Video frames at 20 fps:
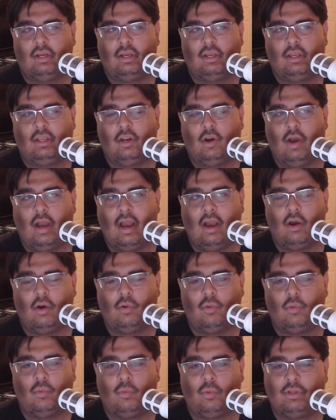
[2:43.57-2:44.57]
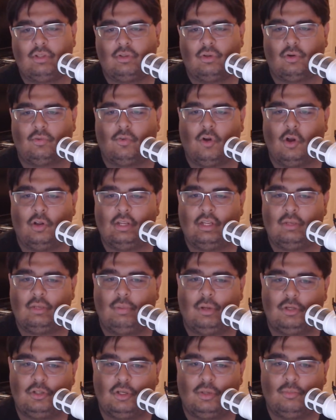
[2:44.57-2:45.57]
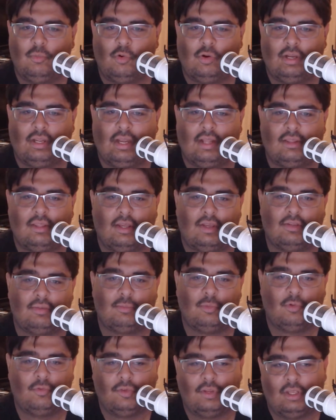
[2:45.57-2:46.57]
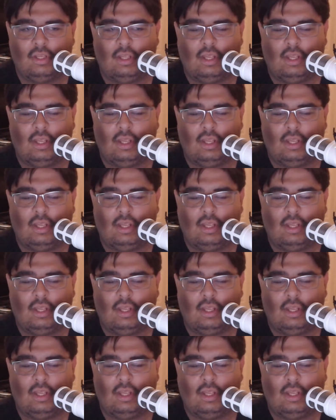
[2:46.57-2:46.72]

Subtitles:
how we sort of all need to pitch in more to get things moving,